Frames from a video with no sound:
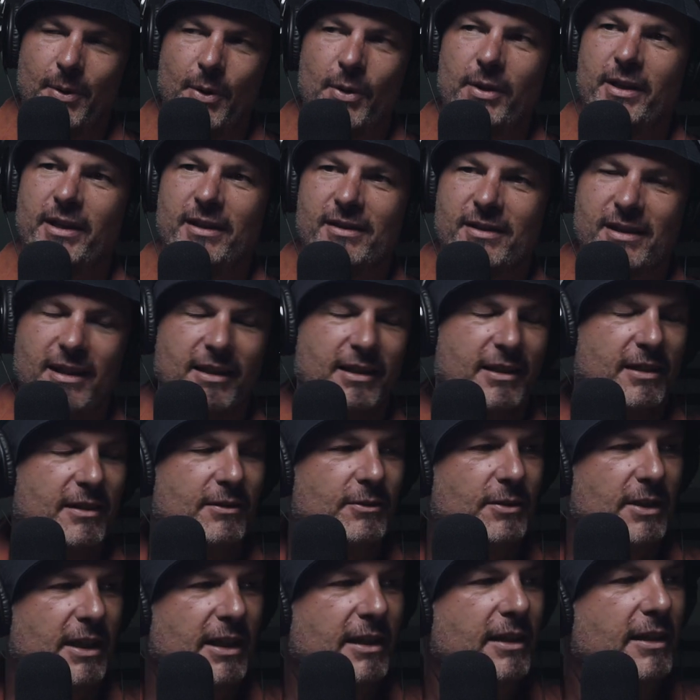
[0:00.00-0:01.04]
burning something and
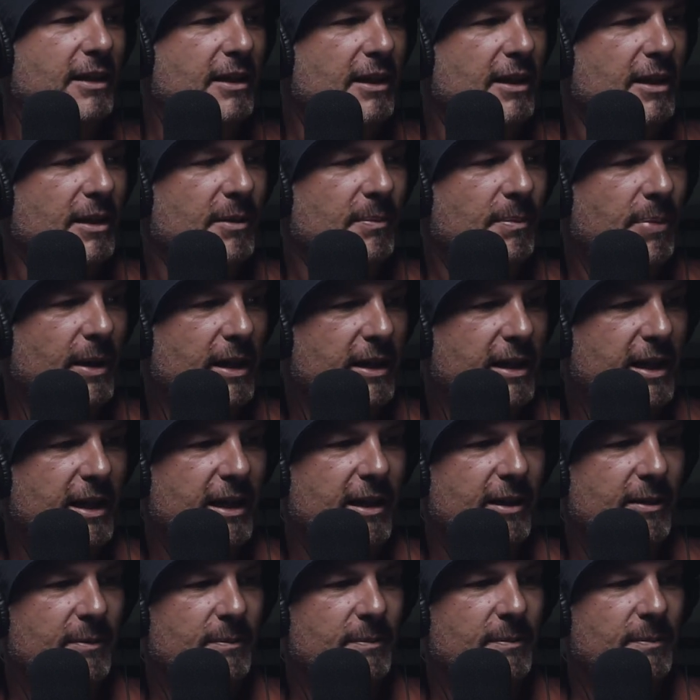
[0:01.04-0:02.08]
all that. But
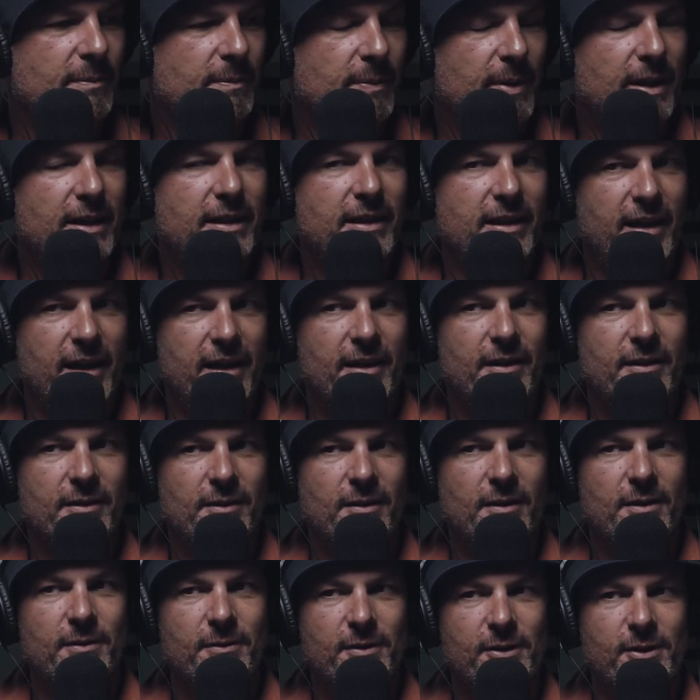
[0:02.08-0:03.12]
I
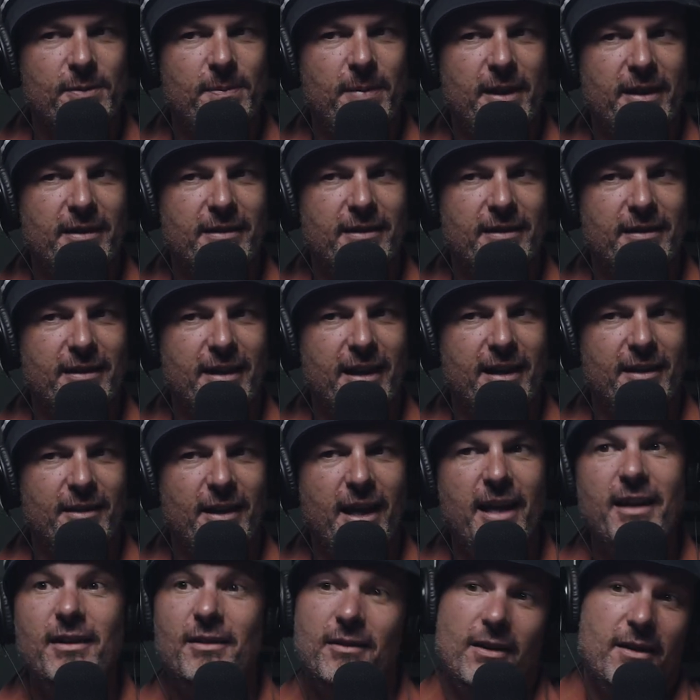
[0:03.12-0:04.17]
kind of respect it now.
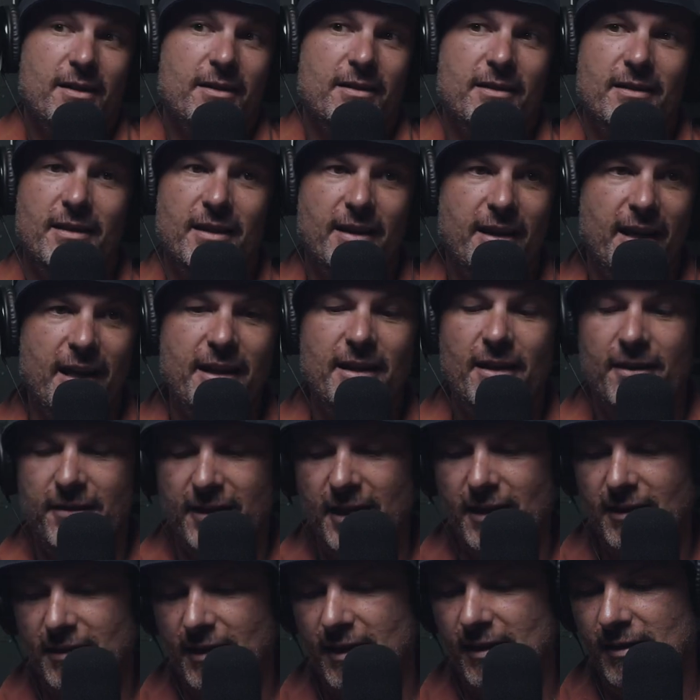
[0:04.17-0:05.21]
And I
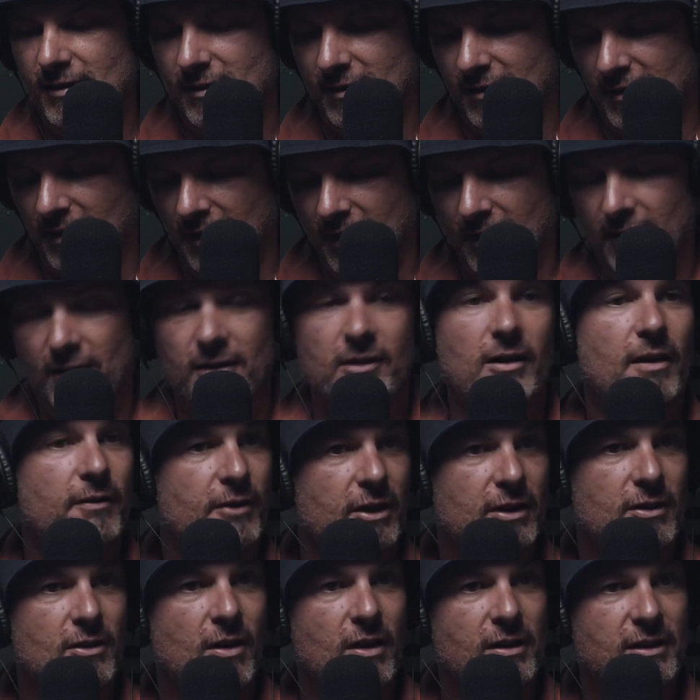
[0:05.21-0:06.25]
think there's, like, I've
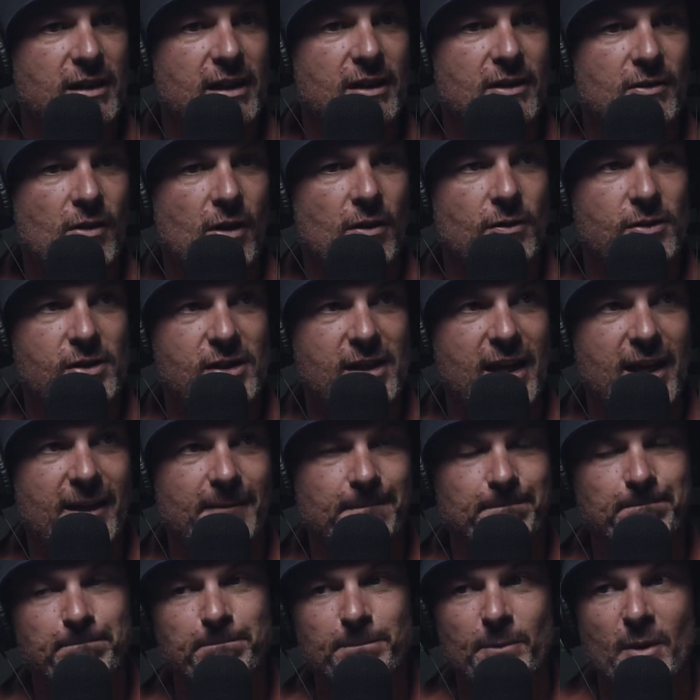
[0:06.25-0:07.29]
got a 19-year-old
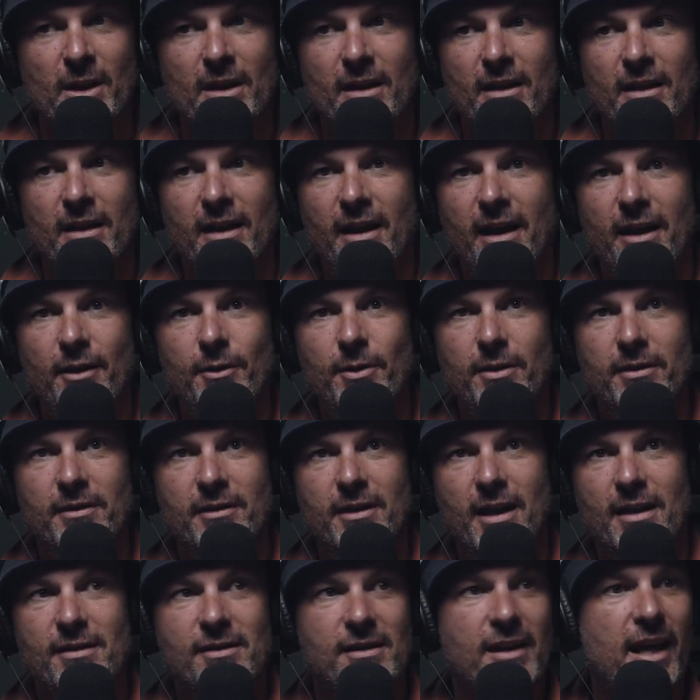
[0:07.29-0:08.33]
son who
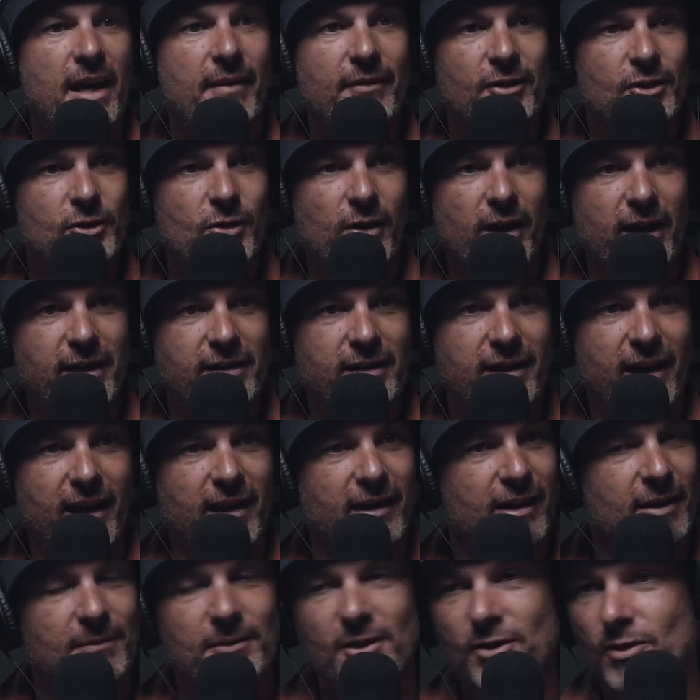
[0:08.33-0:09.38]
doesn't have a trade yet,
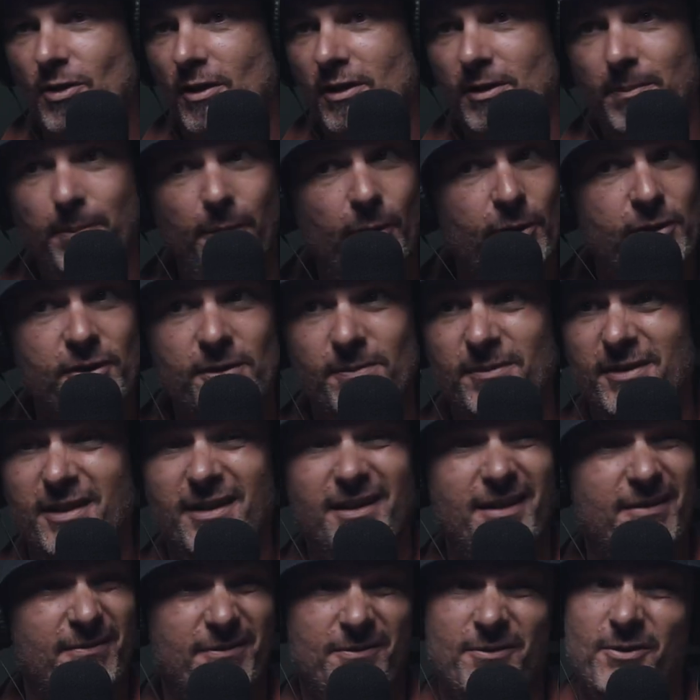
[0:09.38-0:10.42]
and I'm just trying to push him
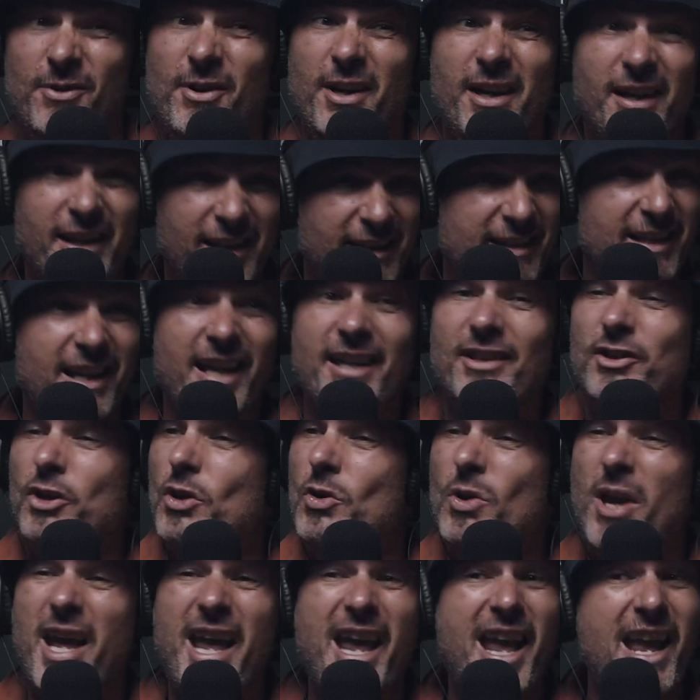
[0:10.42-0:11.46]
really to
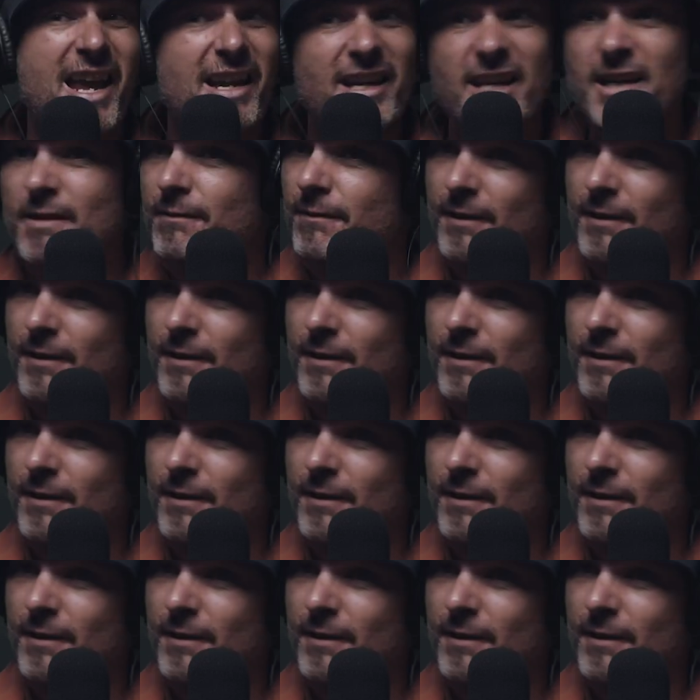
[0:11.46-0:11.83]
do any